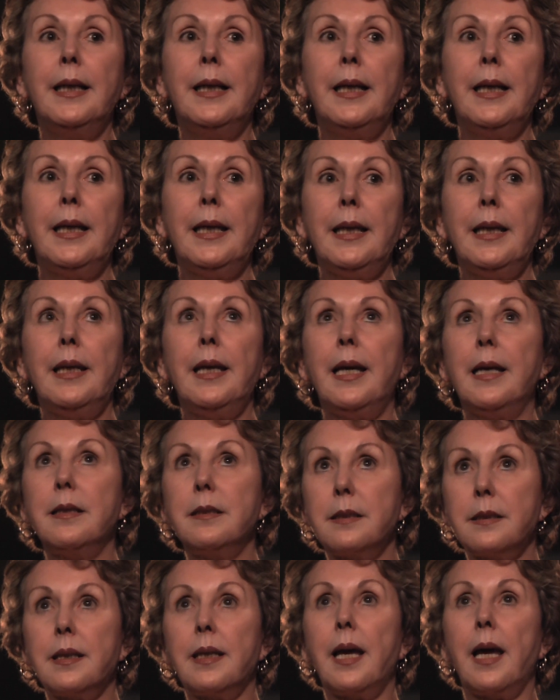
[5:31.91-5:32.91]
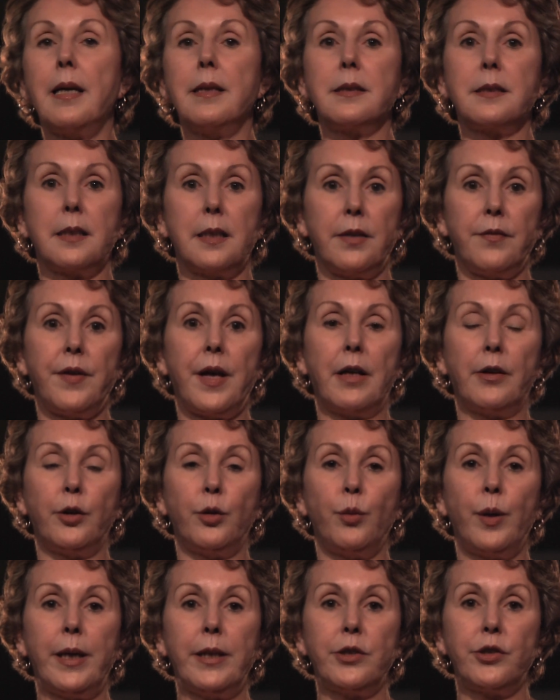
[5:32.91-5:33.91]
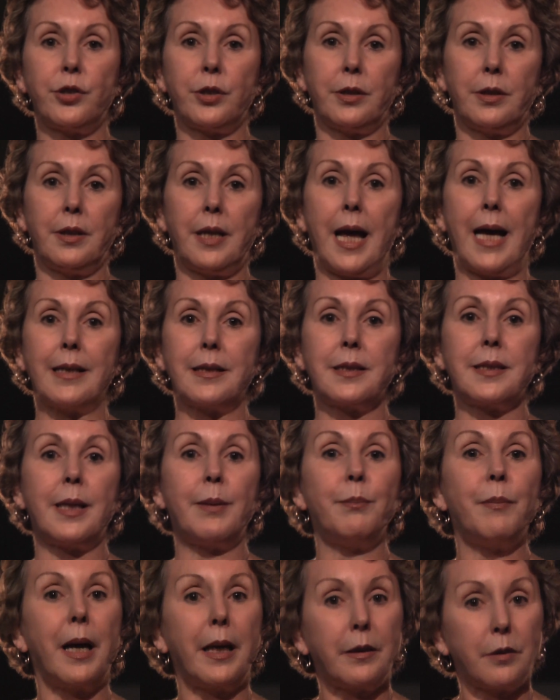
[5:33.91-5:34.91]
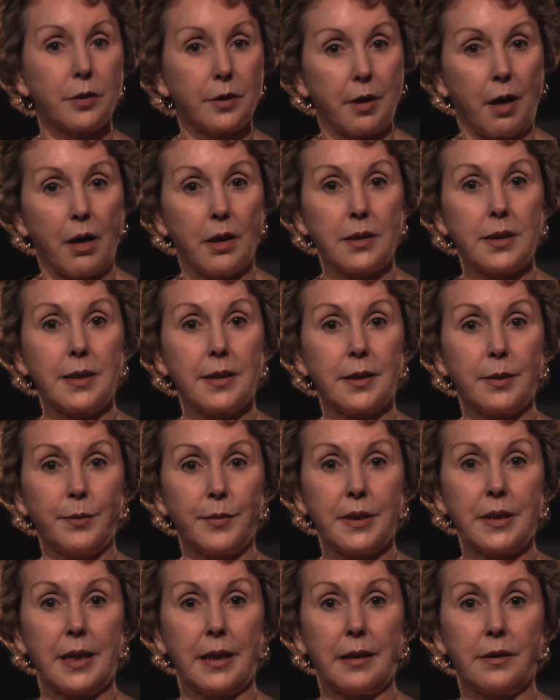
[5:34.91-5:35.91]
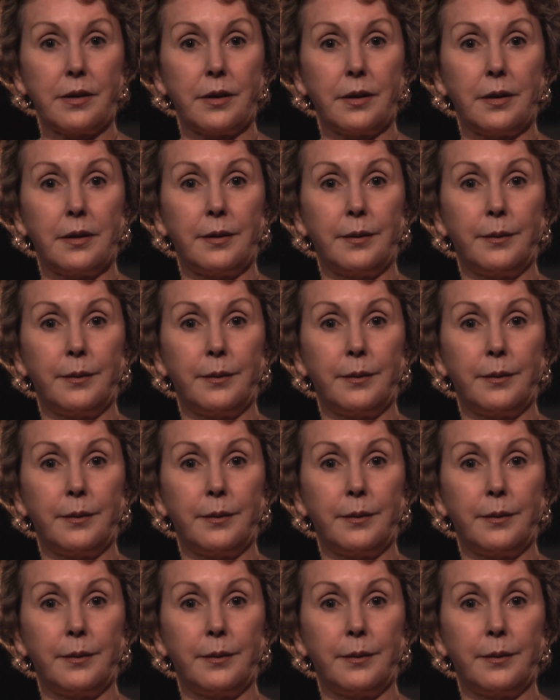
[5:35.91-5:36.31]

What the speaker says: he instigates an evaluation at St. Michael's Autism Center.